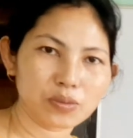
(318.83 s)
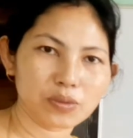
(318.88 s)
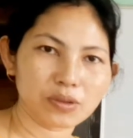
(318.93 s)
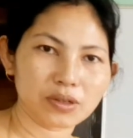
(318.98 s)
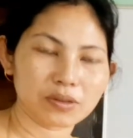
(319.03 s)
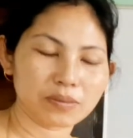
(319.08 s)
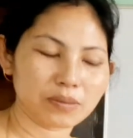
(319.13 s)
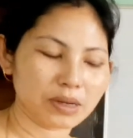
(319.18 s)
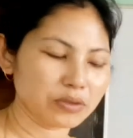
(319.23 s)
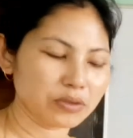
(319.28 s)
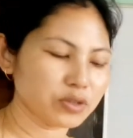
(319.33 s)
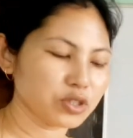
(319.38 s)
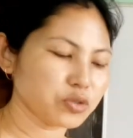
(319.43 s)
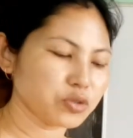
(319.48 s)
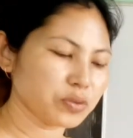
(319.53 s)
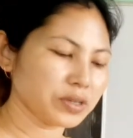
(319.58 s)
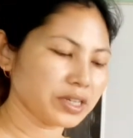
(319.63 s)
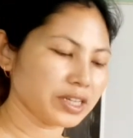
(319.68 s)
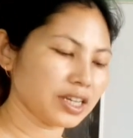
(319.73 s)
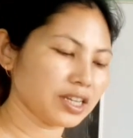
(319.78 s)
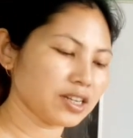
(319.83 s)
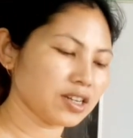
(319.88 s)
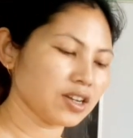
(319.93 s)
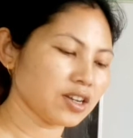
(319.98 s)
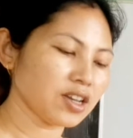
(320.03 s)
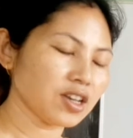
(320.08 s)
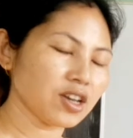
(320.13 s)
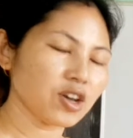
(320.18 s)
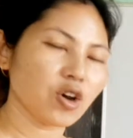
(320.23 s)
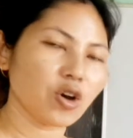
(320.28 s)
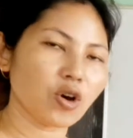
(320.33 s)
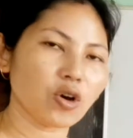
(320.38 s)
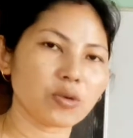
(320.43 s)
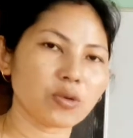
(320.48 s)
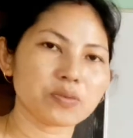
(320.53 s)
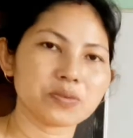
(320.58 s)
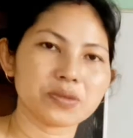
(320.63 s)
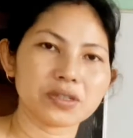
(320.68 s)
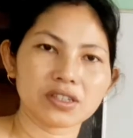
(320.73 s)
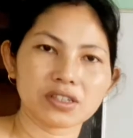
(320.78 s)
by which we can
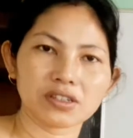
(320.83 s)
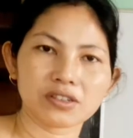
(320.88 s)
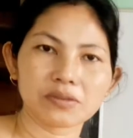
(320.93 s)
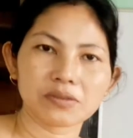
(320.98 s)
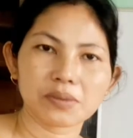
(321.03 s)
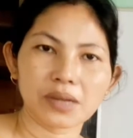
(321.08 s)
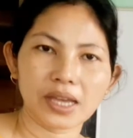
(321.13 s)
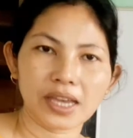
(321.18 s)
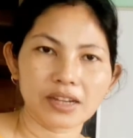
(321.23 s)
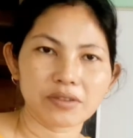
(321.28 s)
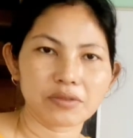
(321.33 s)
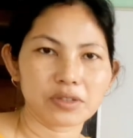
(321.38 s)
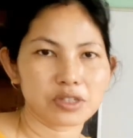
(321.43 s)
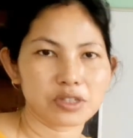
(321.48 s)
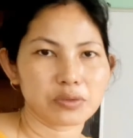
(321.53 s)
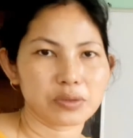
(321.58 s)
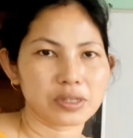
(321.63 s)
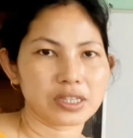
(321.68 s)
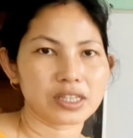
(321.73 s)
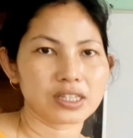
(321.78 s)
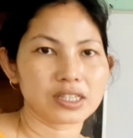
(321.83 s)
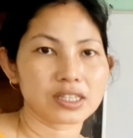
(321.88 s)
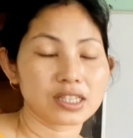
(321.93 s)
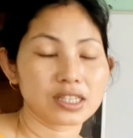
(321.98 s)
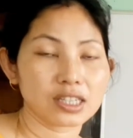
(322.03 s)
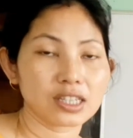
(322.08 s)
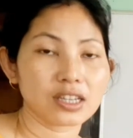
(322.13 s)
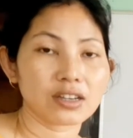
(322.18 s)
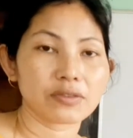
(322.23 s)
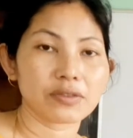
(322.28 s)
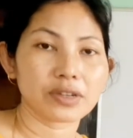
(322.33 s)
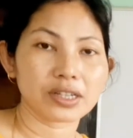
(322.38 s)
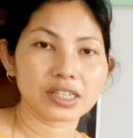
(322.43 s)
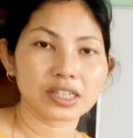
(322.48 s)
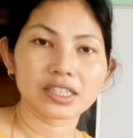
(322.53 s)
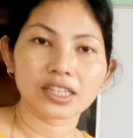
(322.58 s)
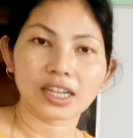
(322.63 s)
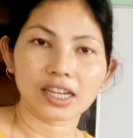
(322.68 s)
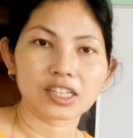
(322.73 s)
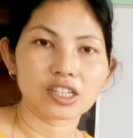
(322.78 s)
observe and which we can see a
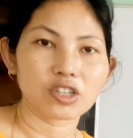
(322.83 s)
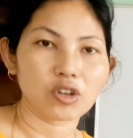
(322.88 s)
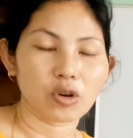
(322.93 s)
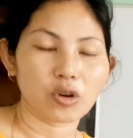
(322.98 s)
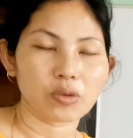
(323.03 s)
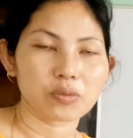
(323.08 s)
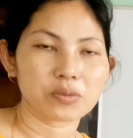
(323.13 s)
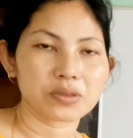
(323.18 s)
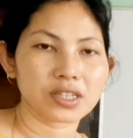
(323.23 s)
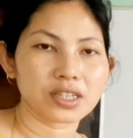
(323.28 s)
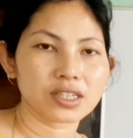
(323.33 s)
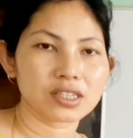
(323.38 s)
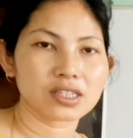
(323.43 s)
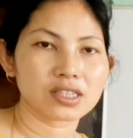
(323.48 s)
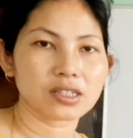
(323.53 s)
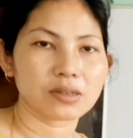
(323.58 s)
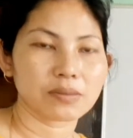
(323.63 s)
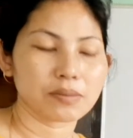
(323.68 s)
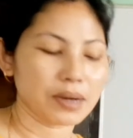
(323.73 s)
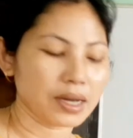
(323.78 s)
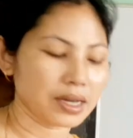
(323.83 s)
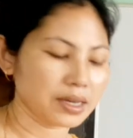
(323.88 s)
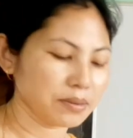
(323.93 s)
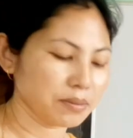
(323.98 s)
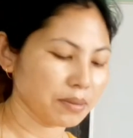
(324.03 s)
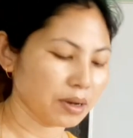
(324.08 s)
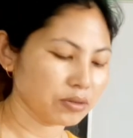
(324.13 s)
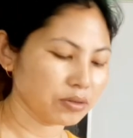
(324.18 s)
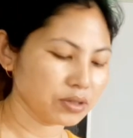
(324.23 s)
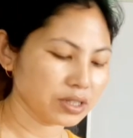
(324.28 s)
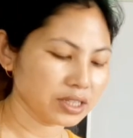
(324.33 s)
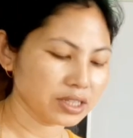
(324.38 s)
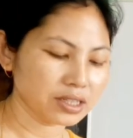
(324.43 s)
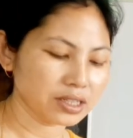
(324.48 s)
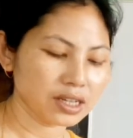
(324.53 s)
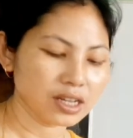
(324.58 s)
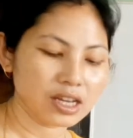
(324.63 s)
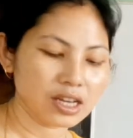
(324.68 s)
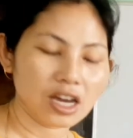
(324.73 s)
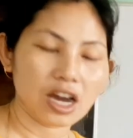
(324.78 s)
very tiny object by
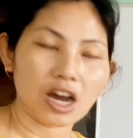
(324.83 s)
mounting